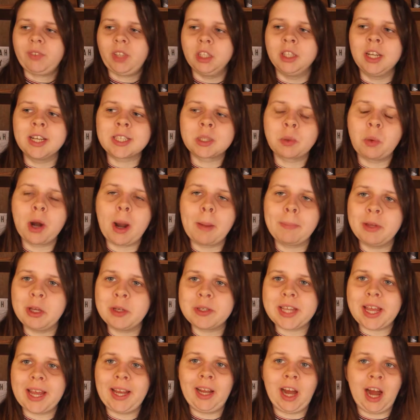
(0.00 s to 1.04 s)
That's the one I'm
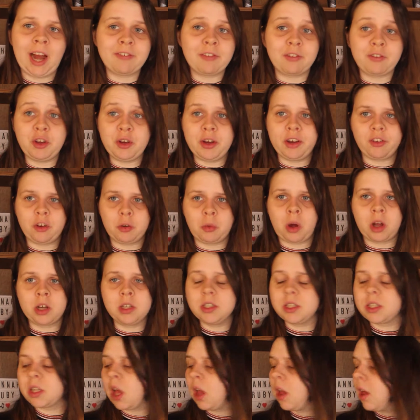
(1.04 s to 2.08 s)
using. I have a few different ones.